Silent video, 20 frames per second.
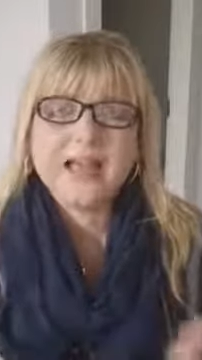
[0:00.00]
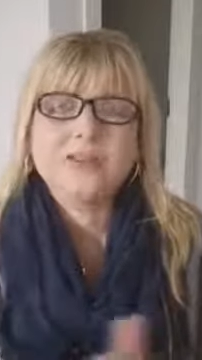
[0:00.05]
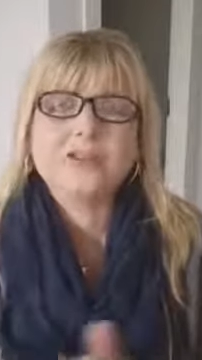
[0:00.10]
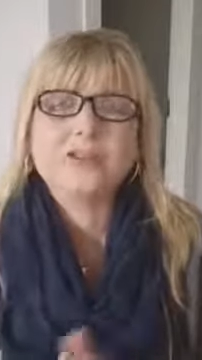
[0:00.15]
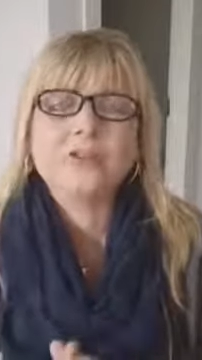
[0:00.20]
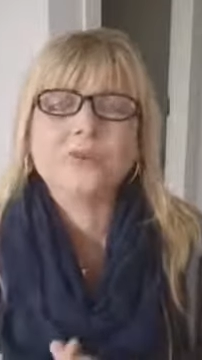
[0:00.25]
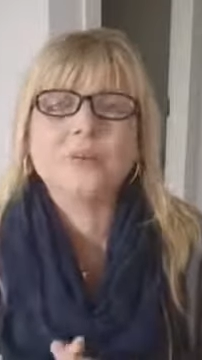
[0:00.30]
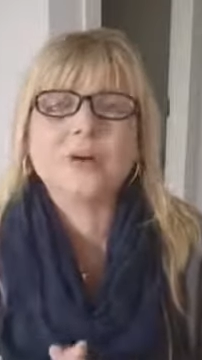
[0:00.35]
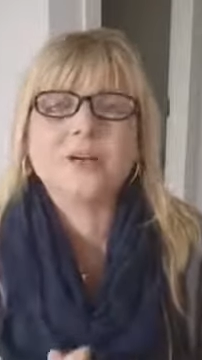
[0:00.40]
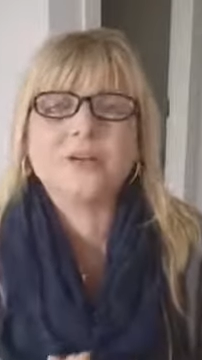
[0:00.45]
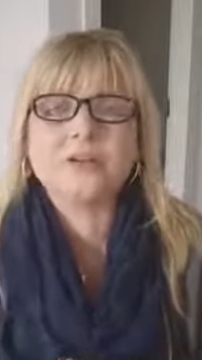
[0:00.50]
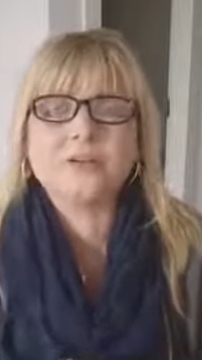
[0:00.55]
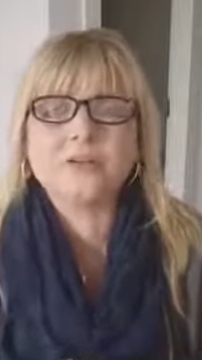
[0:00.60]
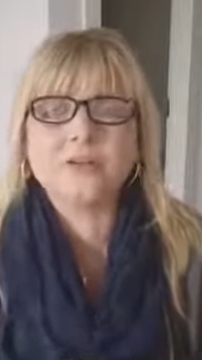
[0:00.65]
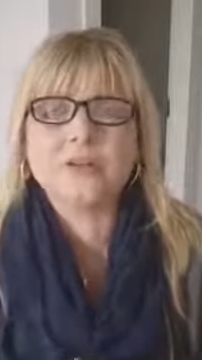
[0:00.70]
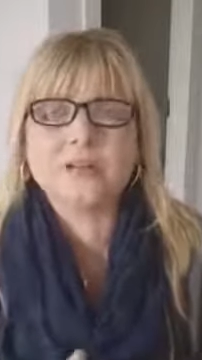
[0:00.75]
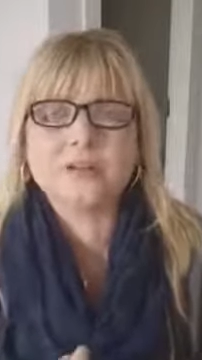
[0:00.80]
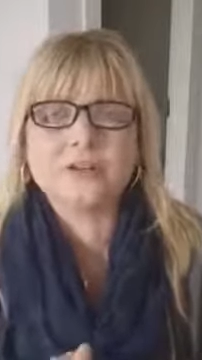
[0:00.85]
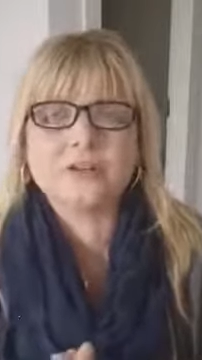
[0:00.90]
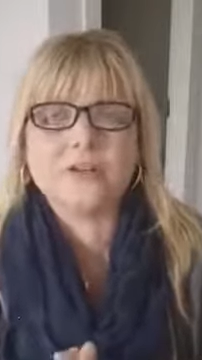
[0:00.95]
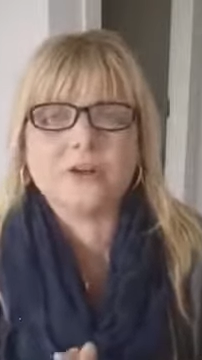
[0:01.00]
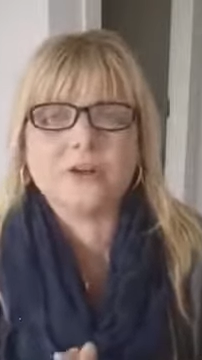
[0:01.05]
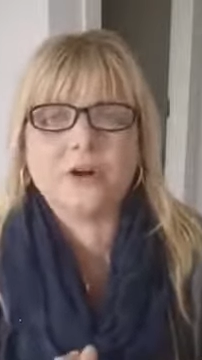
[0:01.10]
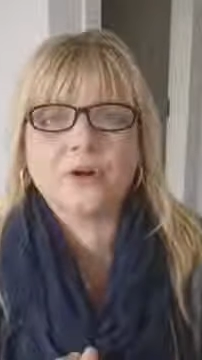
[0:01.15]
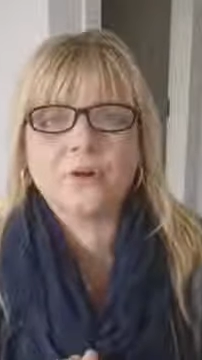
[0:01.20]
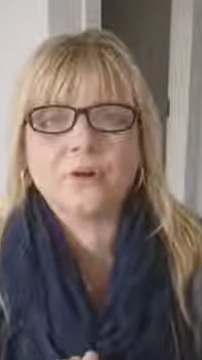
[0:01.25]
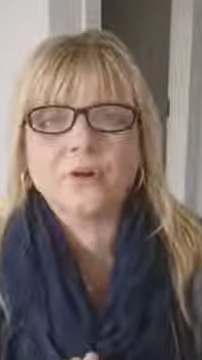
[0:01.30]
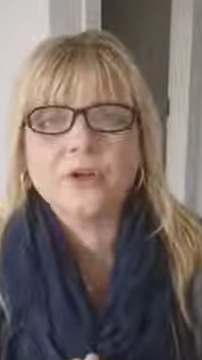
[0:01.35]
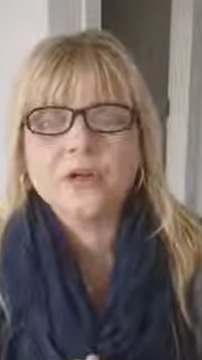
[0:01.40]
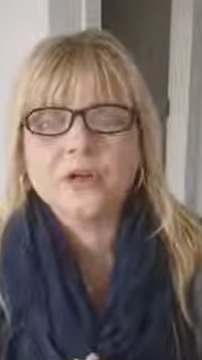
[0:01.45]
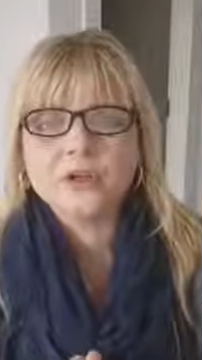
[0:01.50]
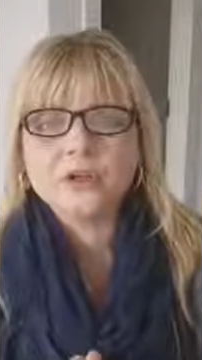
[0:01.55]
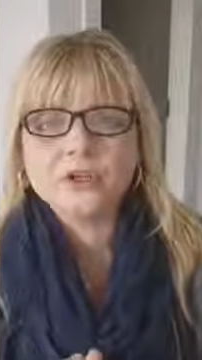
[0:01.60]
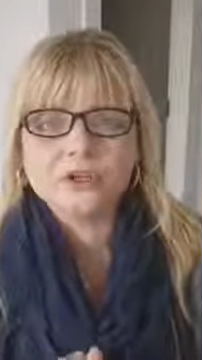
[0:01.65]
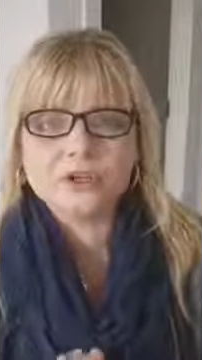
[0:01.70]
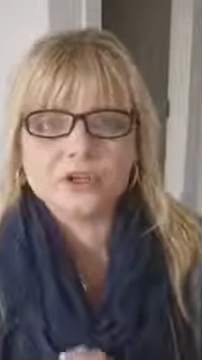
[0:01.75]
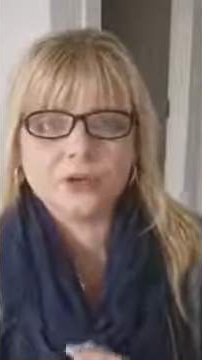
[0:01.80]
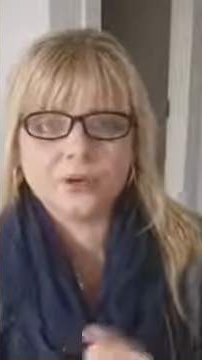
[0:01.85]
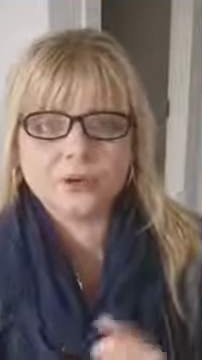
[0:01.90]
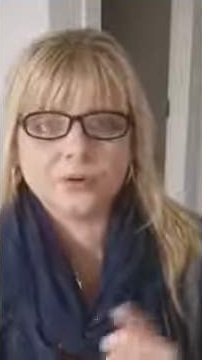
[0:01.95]
just wanted to let you know,
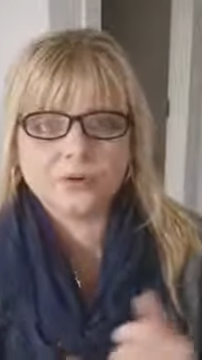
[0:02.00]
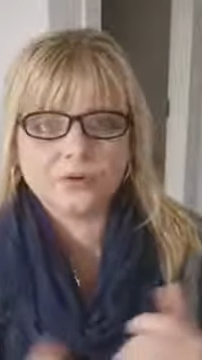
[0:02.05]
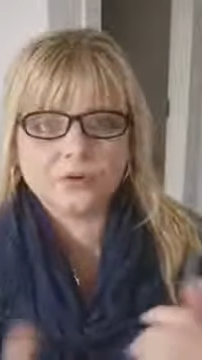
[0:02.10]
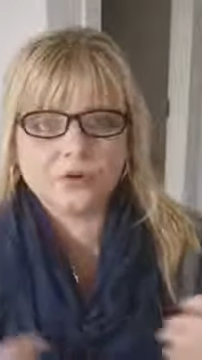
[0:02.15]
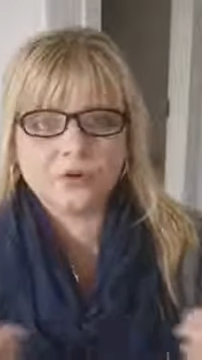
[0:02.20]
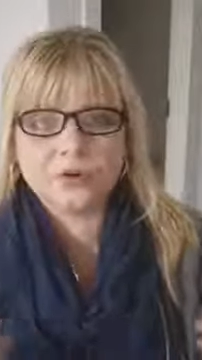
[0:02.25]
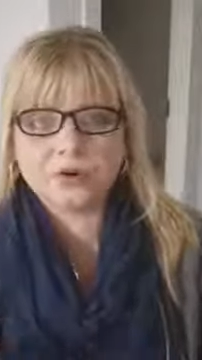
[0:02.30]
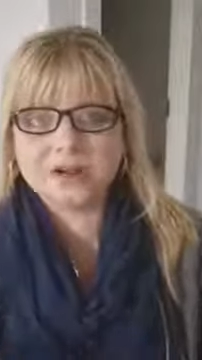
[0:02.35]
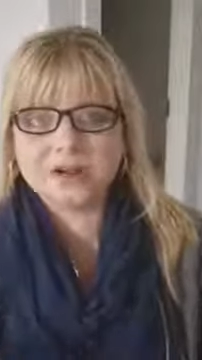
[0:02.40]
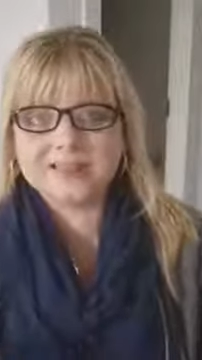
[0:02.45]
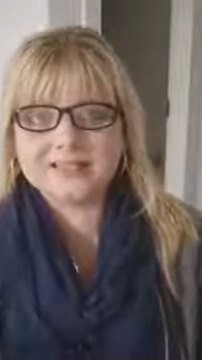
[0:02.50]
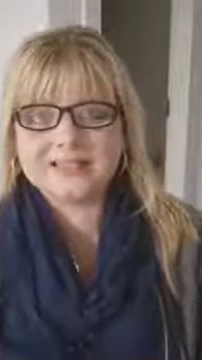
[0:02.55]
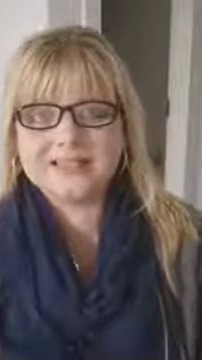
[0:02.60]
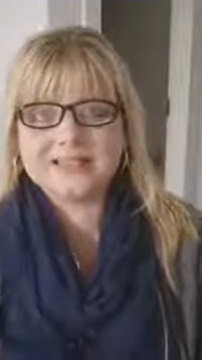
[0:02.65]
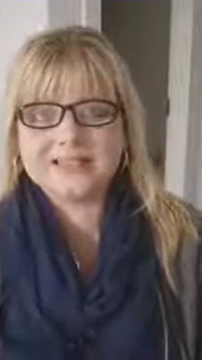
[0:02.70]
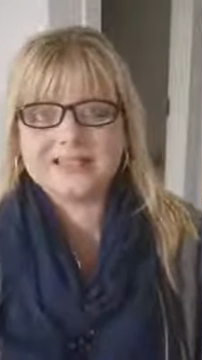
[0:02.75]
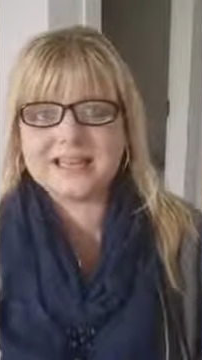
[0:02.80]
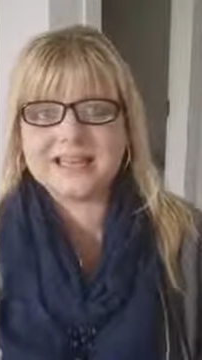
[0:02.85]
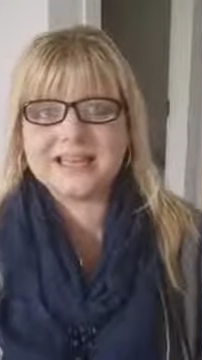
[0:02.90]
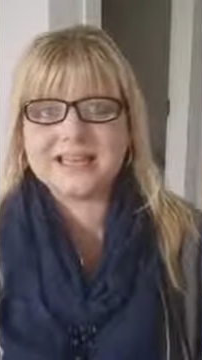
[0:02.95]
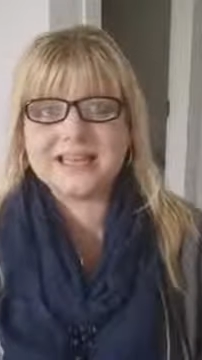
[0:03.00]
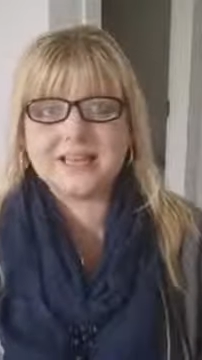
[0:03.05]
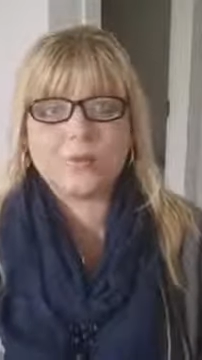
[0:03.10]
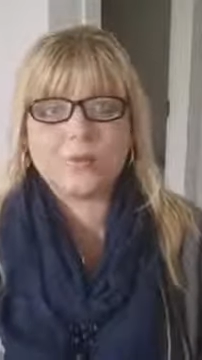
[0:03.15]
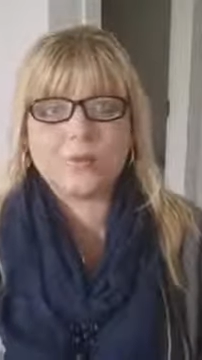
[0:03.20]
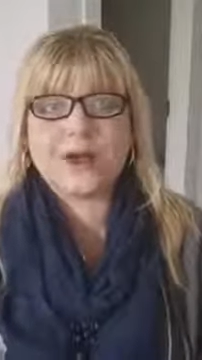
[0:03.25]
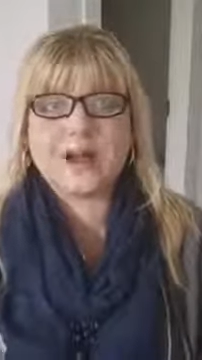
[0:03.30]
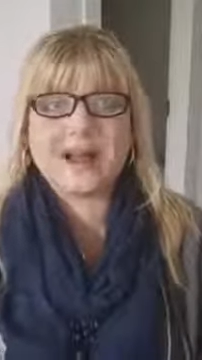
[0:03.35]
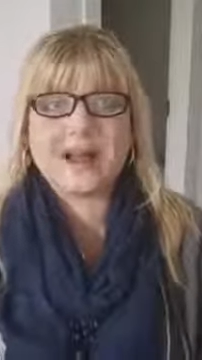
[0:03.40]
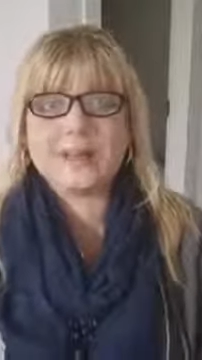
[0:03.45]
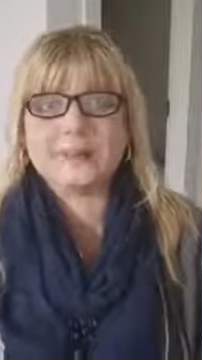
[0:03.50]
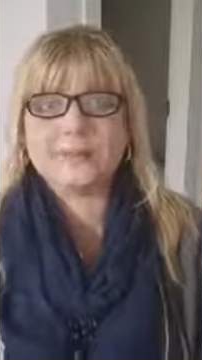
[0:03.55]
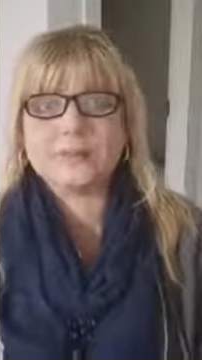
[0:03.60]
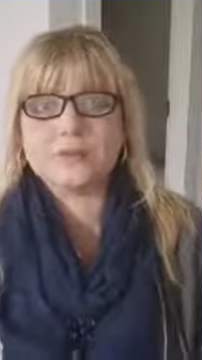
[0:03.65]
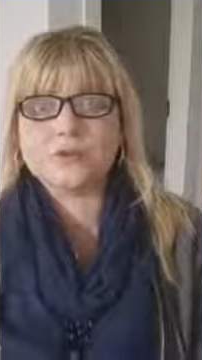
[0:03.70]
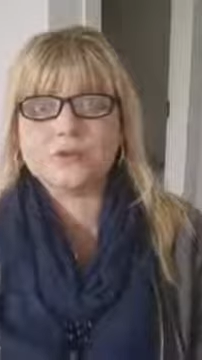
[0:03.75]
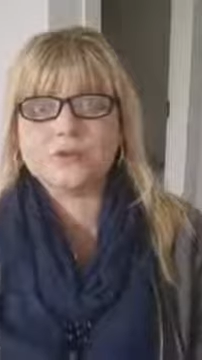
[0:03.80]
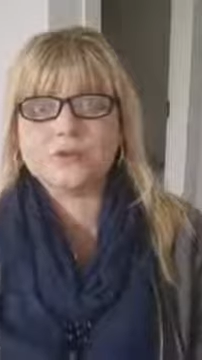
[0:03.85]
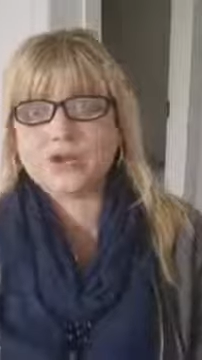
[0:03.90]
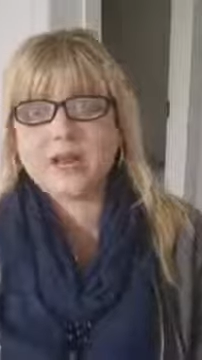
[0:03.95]
so you're not thinking, what happened
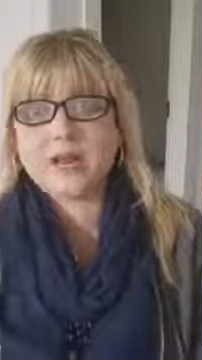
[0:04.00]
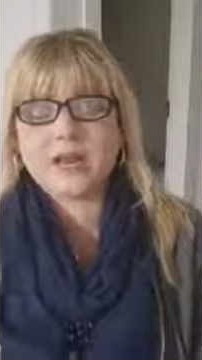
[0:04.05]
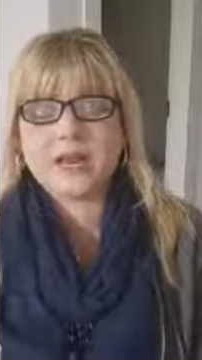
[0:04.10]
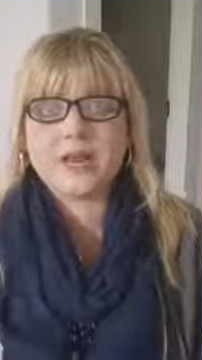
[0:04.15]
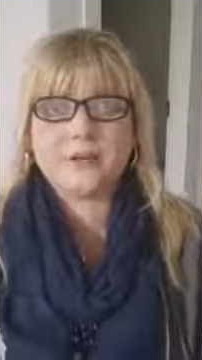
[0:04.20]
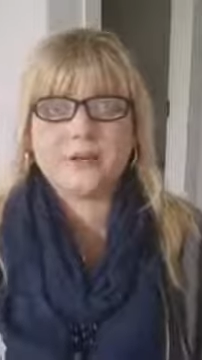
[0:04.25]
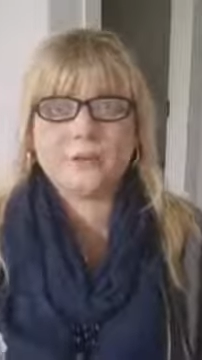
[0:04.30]
to Jane?